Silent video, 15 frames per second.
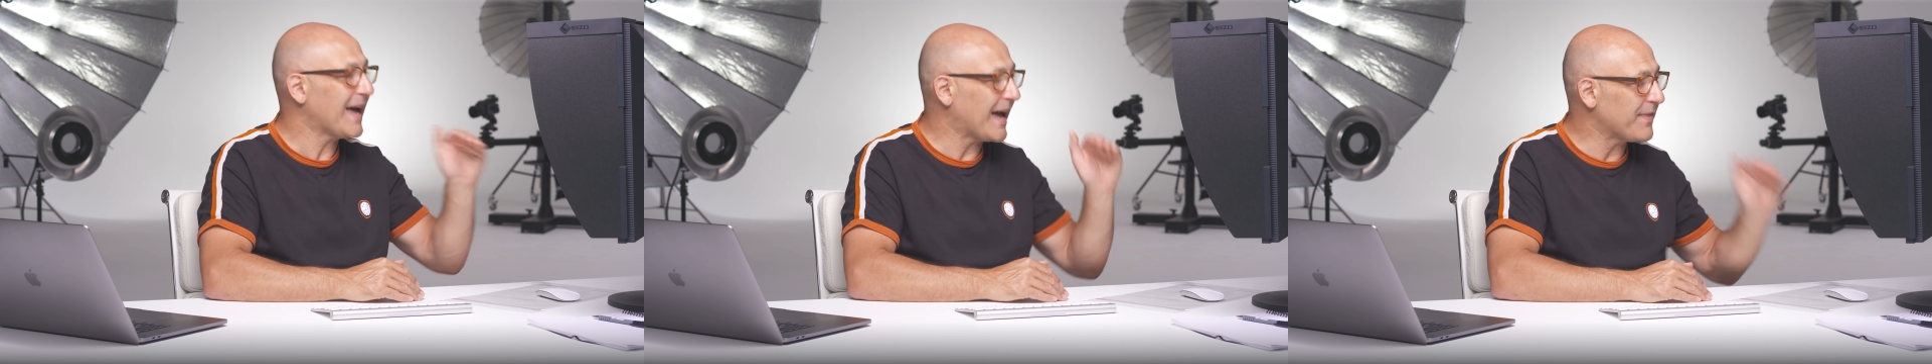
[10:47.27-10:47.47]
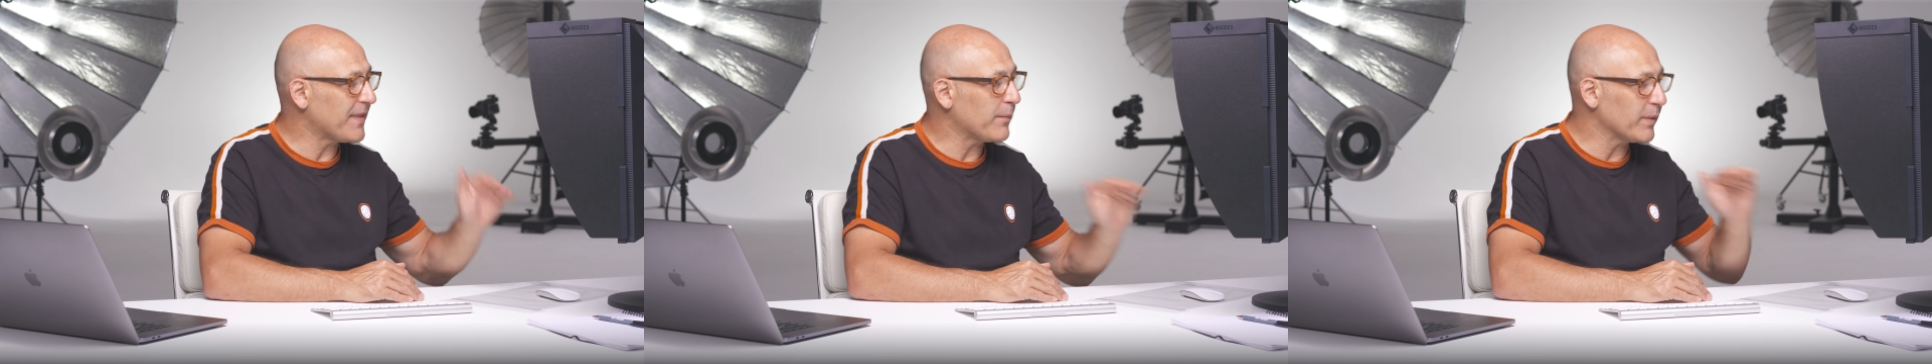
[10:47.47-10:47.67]

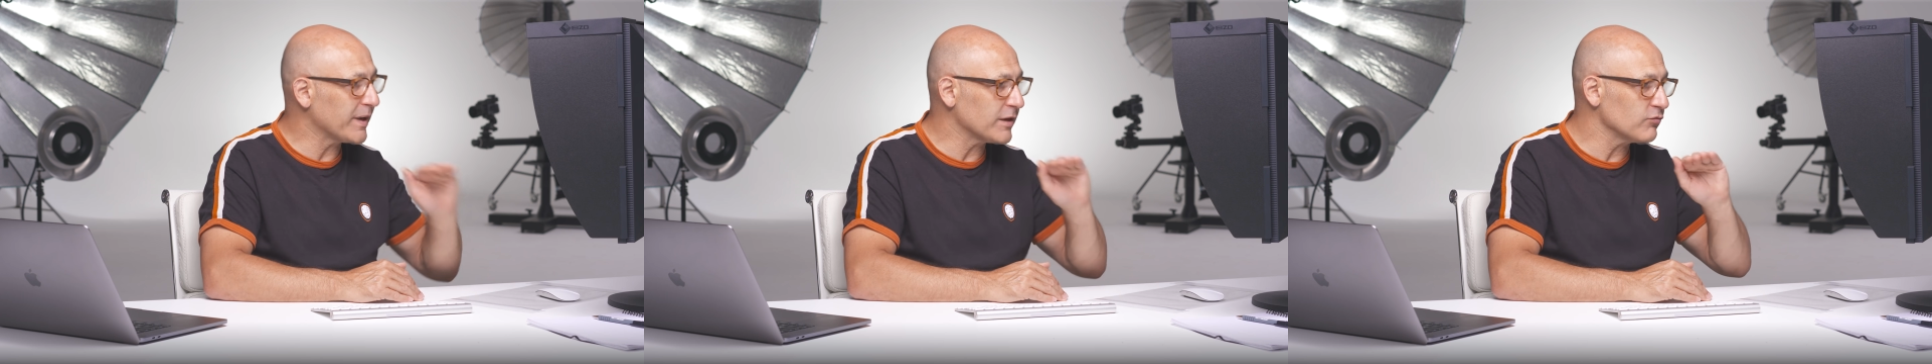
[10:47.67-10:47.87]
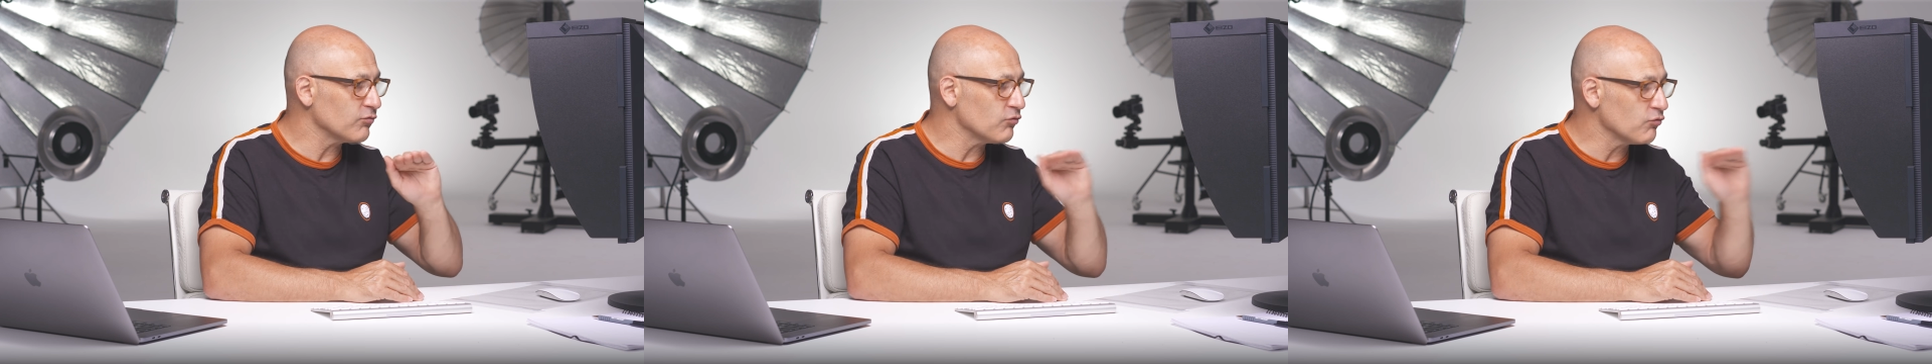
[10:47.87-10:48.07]
and then we
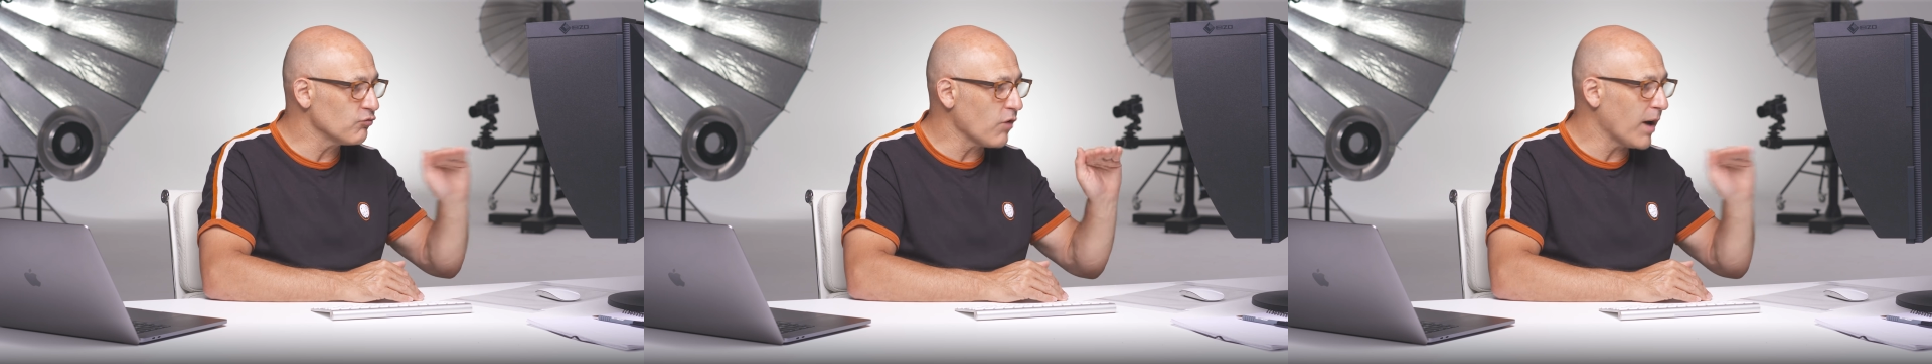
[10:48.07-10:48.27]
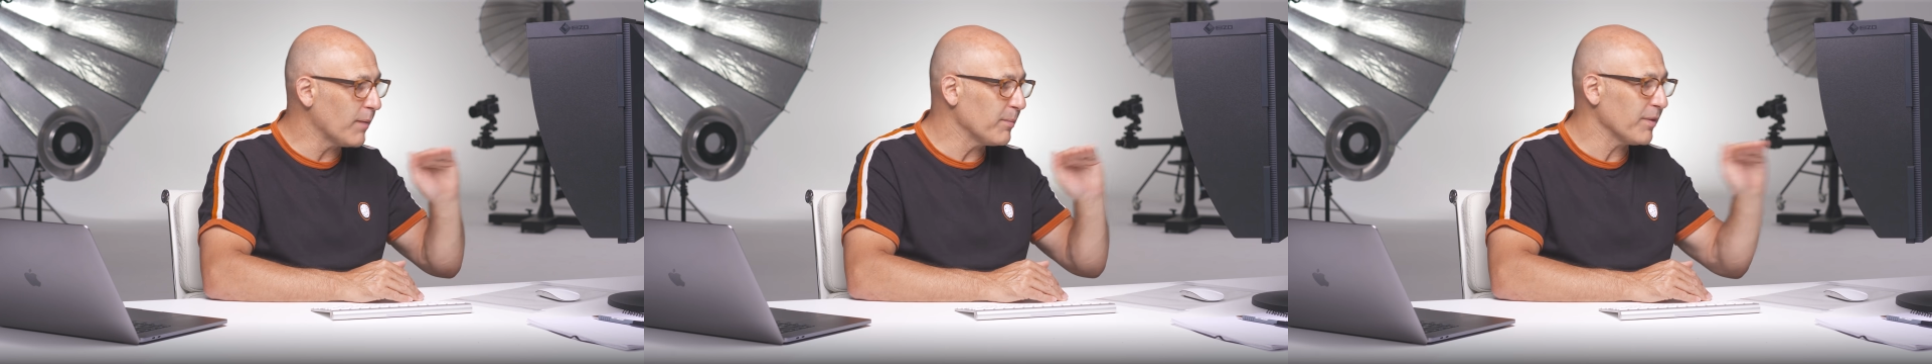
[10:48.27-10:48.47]
can
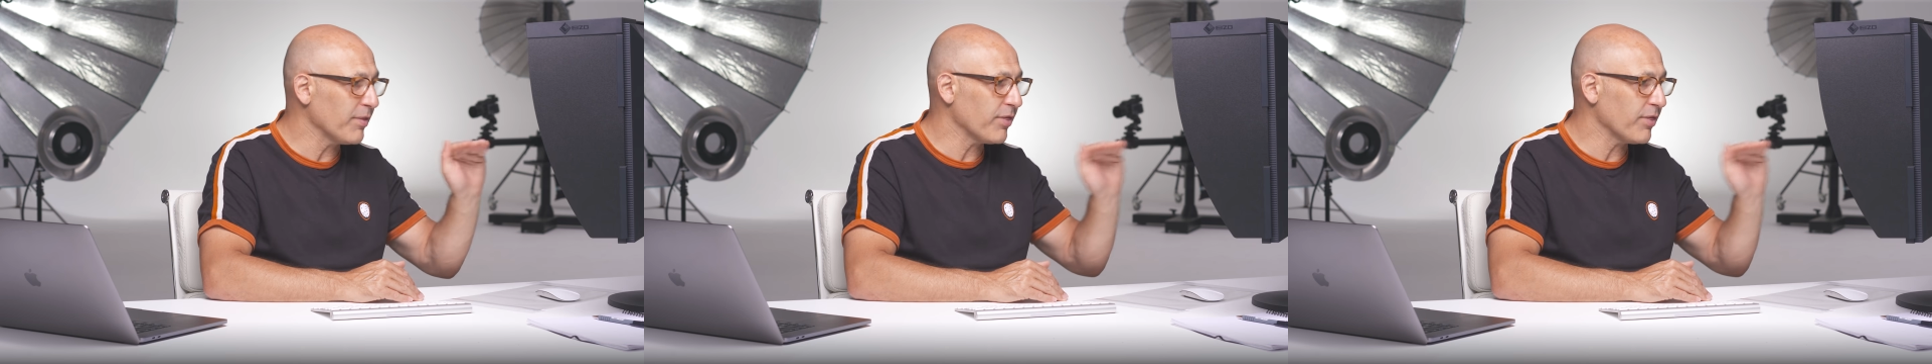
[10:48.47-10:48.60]
rub